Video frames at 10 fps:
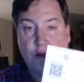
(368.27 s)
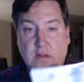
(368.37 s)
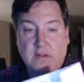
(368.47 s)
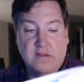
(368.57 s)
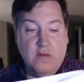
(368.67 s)

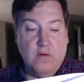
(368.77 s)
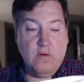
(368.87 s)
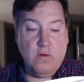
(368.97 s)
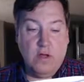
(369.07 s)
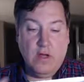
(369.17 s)

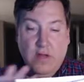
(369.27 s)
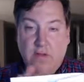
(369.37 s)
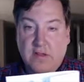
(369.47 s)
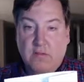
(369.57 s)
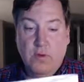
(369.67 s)
So
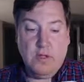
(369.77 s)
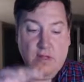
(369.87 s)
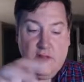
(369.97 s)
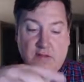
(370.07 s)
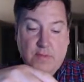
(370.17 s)
this one
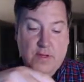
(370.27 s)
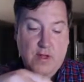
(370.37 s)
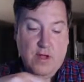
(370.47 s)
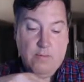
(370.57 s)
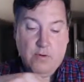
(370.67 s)
has been
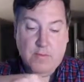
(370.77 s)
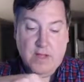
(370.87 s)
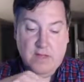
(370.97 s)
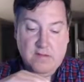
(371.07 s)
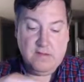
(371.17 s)

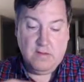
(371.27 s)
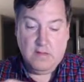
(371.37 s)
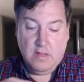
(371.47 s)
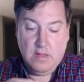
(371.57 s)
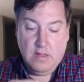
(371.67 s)
compromised.
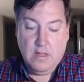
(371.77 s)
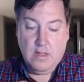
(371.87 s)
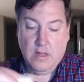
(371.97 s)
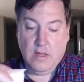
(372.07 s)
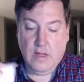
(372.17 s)

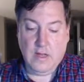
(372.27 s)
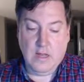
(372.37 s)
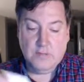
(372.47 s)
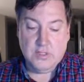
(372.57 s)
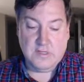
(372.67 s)

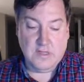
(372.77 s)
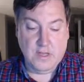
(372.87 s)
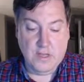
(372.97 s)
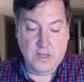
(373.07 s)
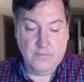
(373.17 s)
I'm just
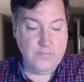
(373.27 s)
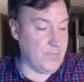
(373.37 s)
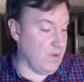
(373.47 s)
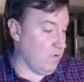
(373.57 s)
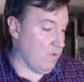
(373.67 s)
gonna
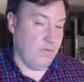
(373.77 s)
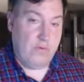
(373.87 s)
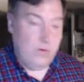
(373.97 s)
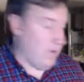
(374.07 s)
throw it